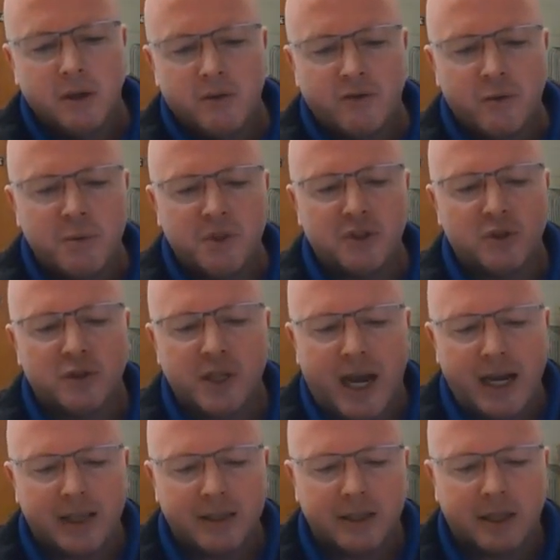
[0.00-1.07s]
For Mr.
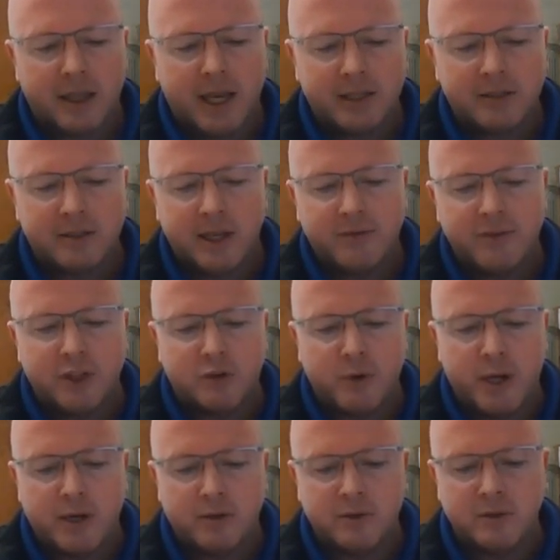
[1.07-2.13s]
Zyla's class, seventh
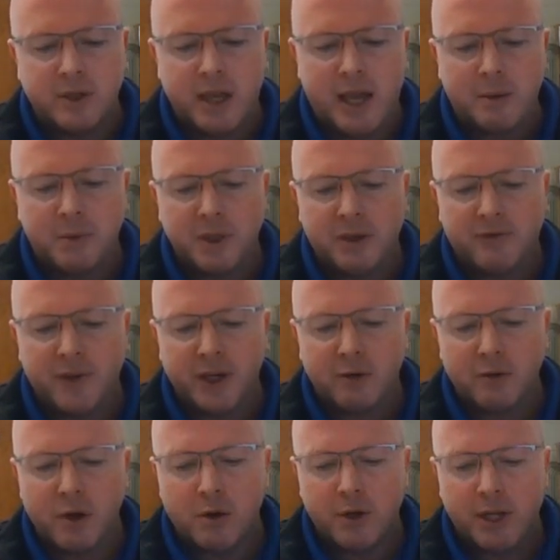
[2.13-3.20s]
graders, Emily
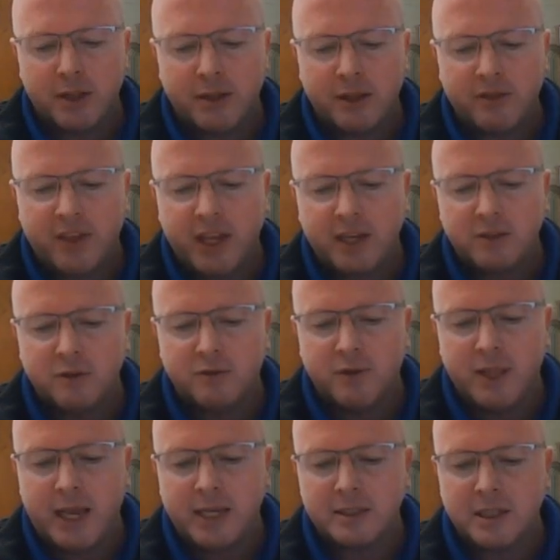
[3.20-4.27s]
Figueroa and Nathaniel
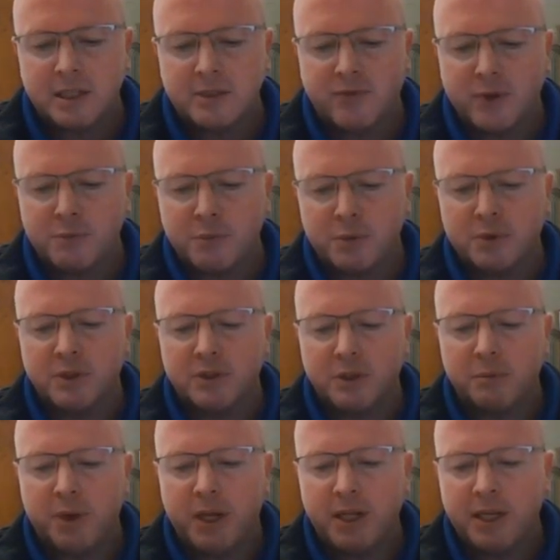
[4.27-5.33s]
Velasquez for
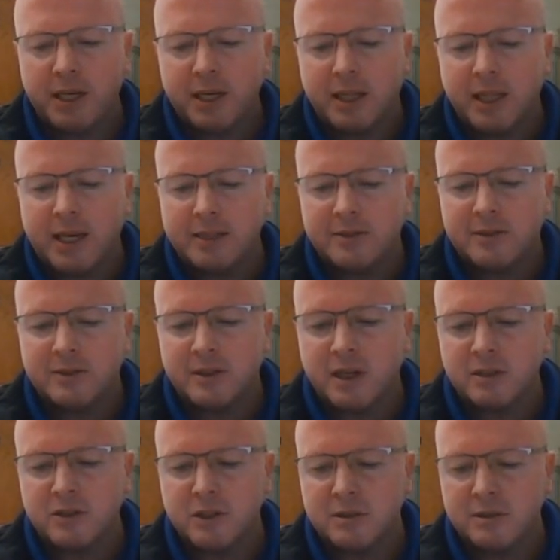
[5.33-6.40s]
participating in class
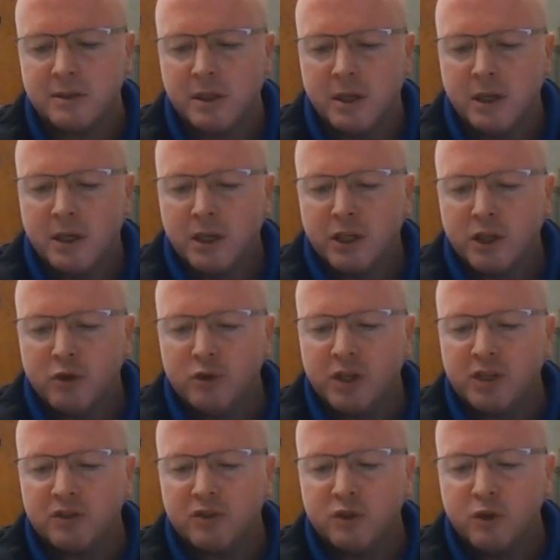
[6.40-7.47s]
discussions,
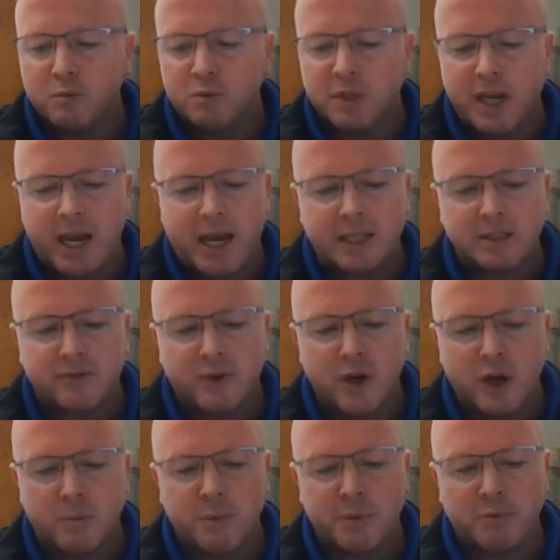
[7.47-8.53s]
using Zoom to ask for
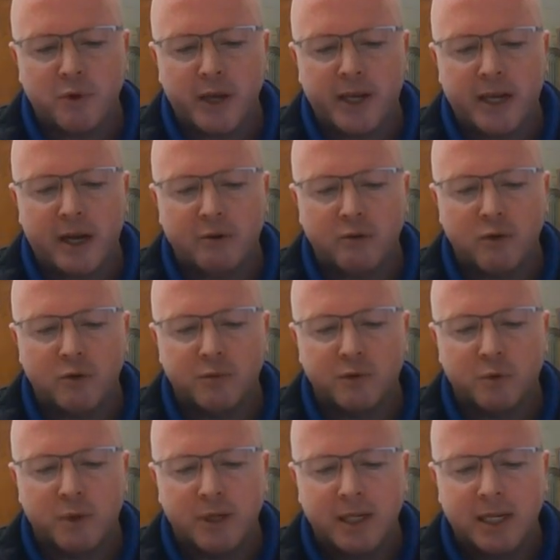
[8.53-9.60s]
help in breakout rooms
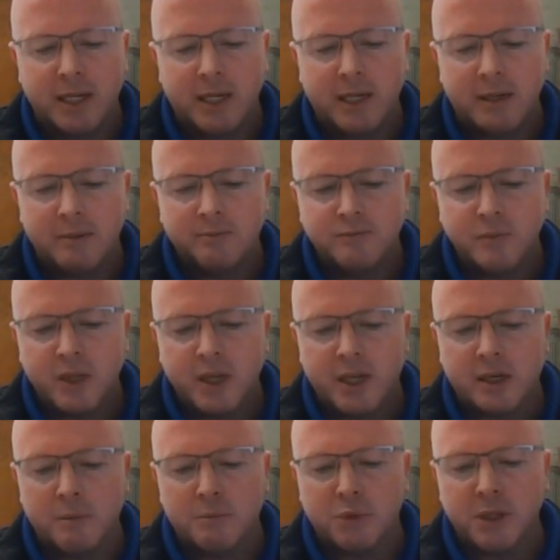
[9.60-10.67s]
when needed,
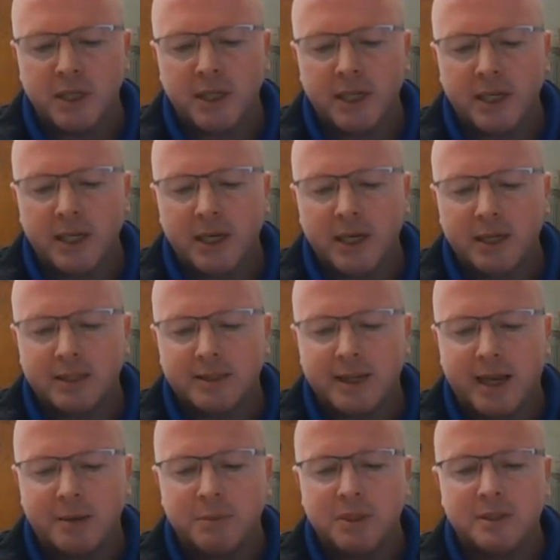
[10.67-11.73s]
and completing
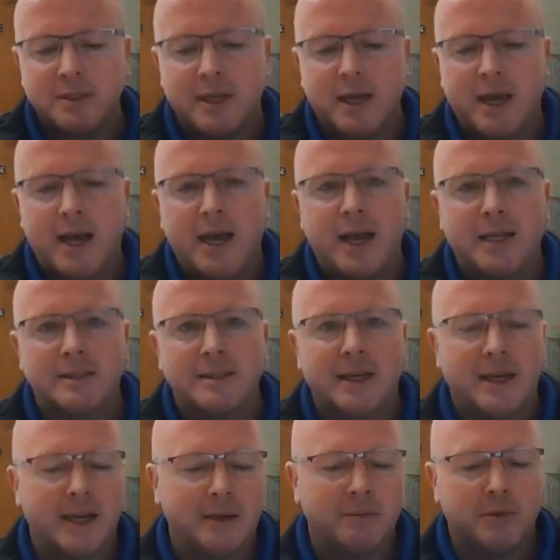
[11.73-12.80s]
assignments on
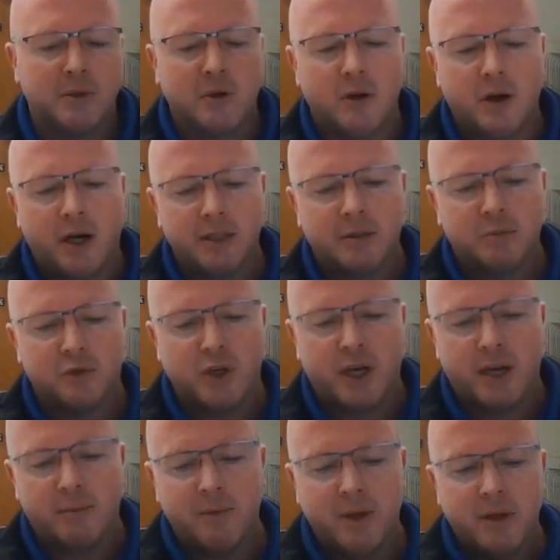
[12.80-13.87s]
time. Awesome
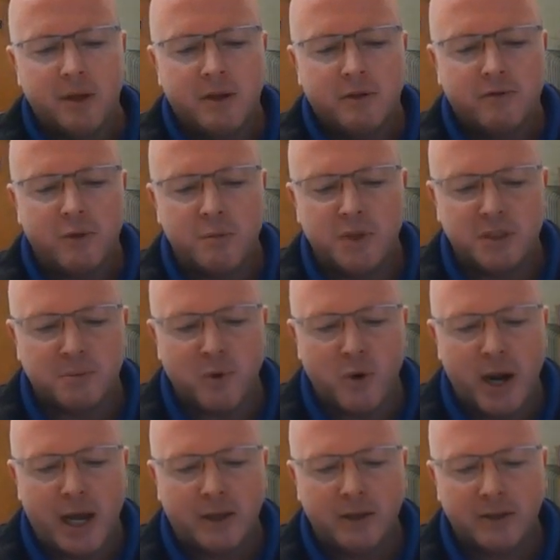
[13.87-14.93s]
job. For Ms.
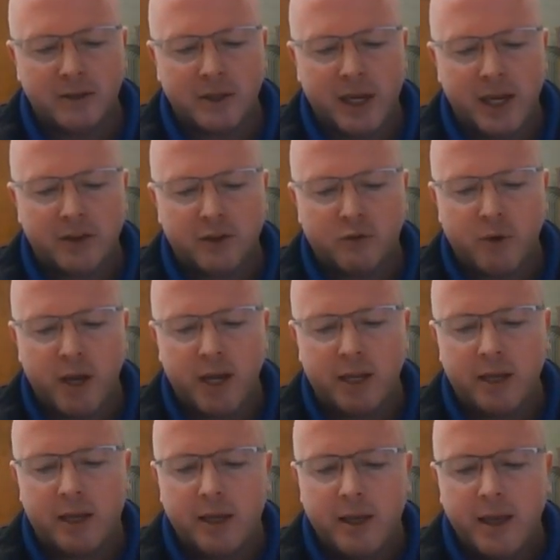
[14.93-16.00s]
Morales, eighth
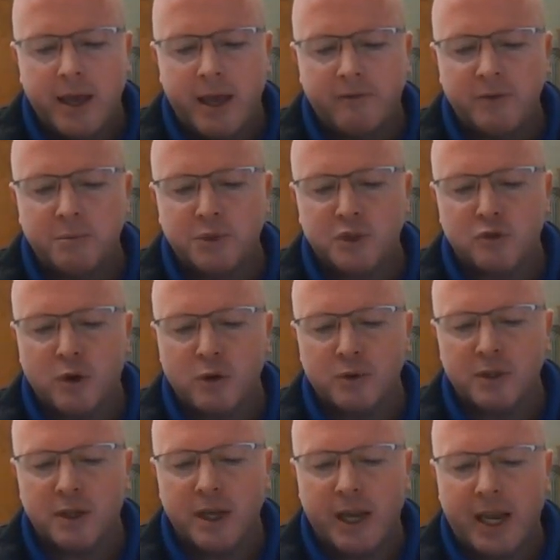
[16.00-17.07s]
grade, Evan
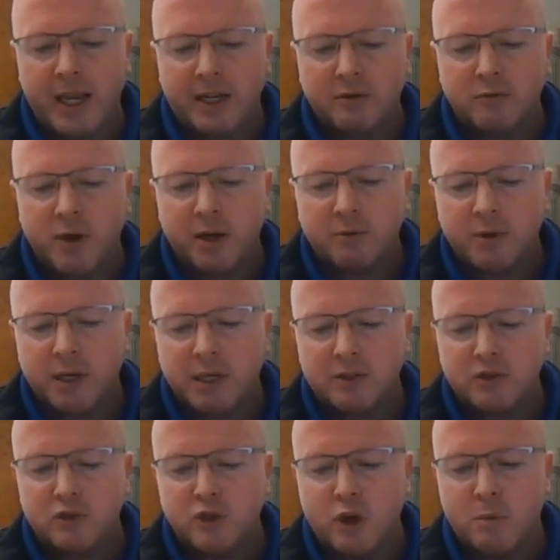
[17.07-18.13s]
Pedroza, Aiden
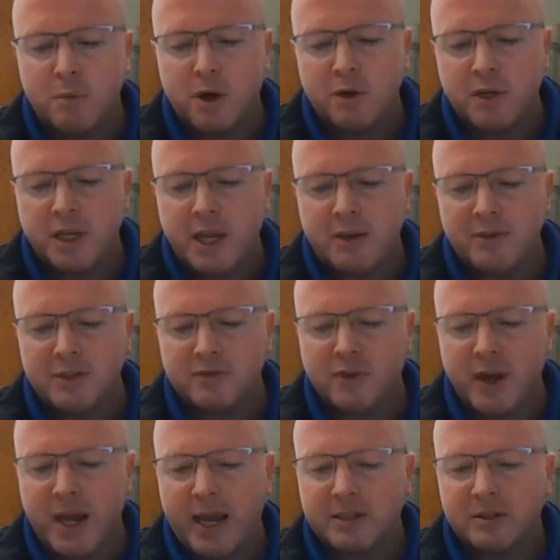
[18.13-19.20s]
Rodriguez, Jomar Nieves
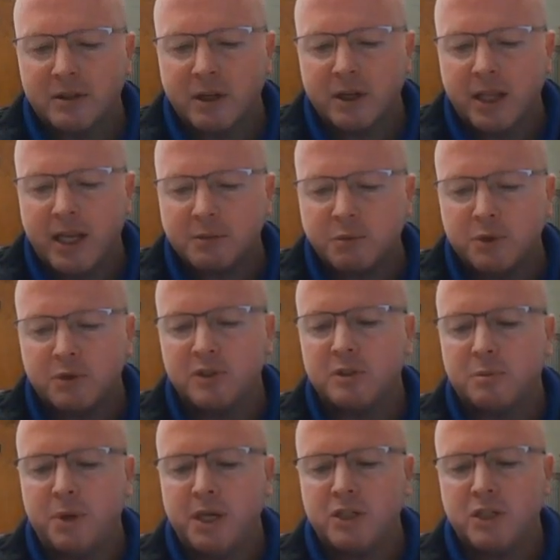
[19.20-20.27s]
for excellent class
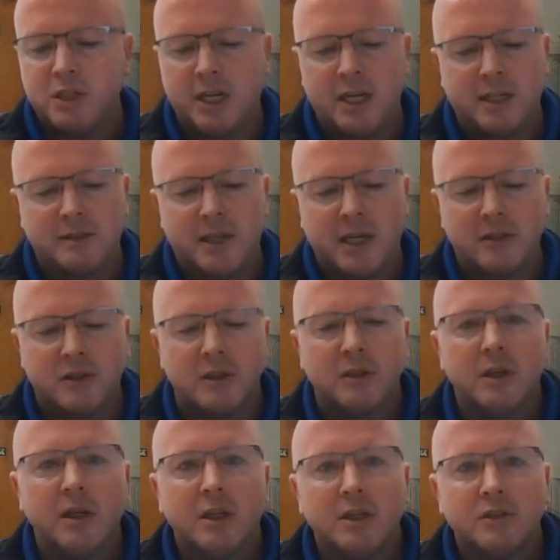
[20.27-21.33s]
participation and
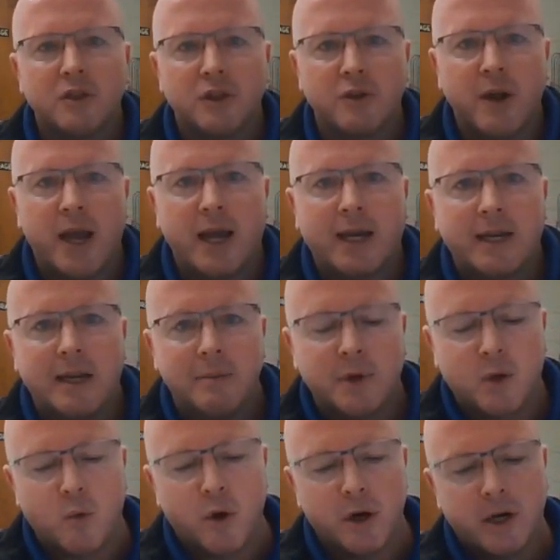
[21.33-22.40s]
attention to their
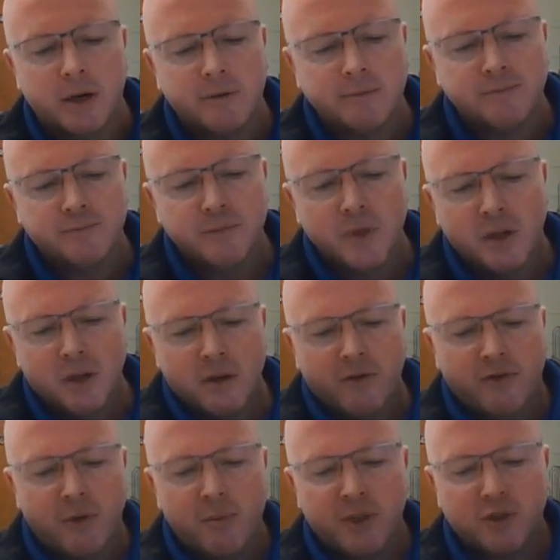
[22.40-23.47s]
academic work.
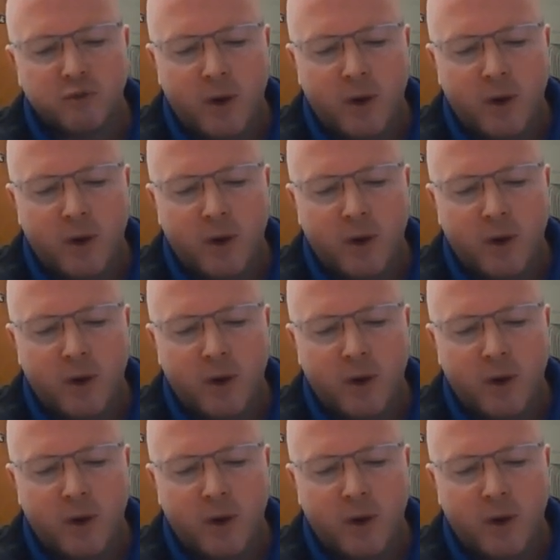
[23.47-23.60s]
From Ms.